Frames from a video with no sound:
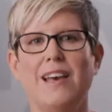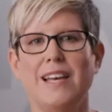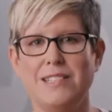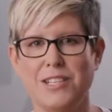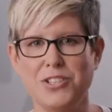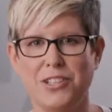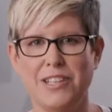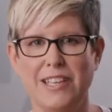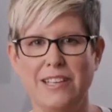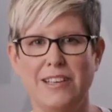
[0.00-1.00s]

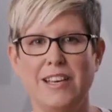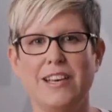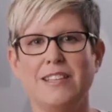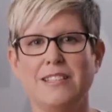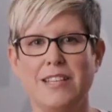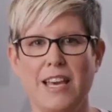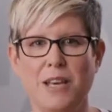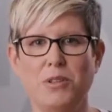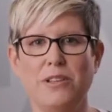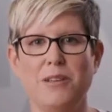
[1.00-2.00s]
Additionally, the
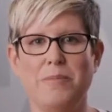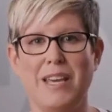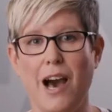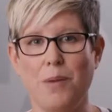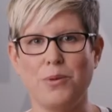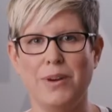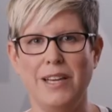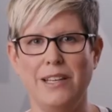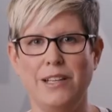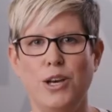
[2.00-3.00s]
table can be
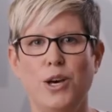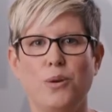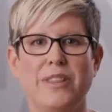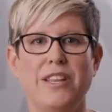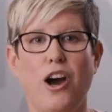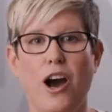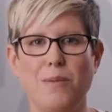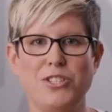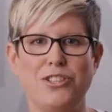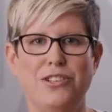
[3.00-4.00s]
operated with an
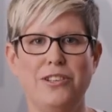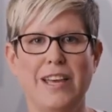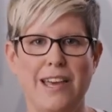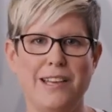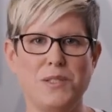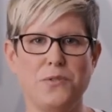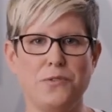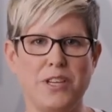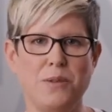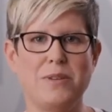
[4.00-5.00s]
optional
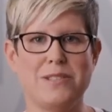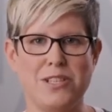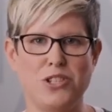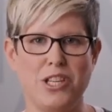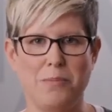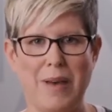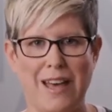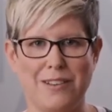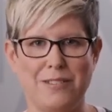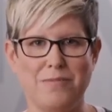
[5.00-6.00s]
hands-free positioning
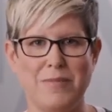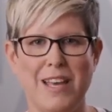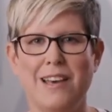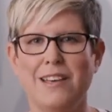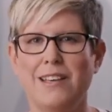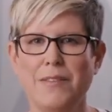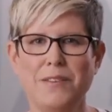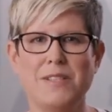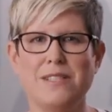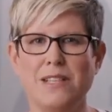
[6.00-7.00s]
pedal,
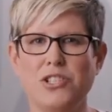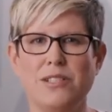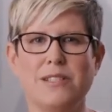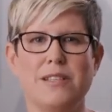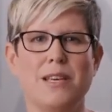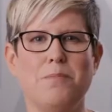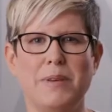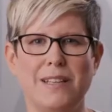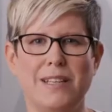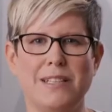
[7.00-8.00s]
giving physicians the
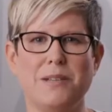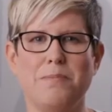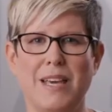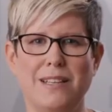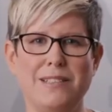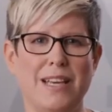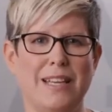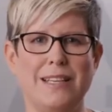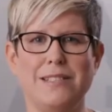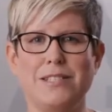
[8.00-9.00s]
ability to
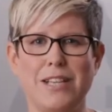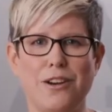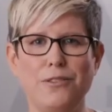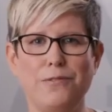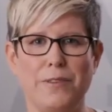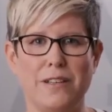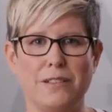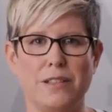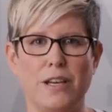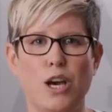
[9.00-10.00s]
maintain a sterile
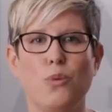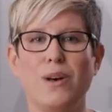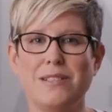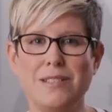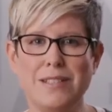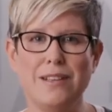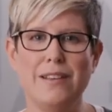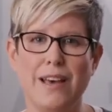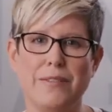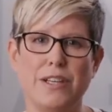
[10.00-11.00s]
field while still
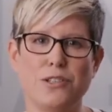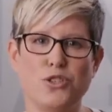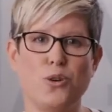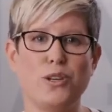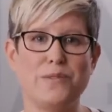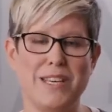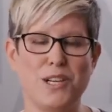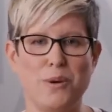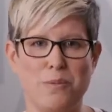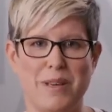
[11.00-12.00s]
having control of the
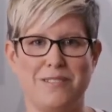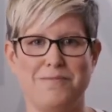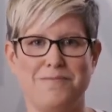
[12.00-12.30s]
equipment.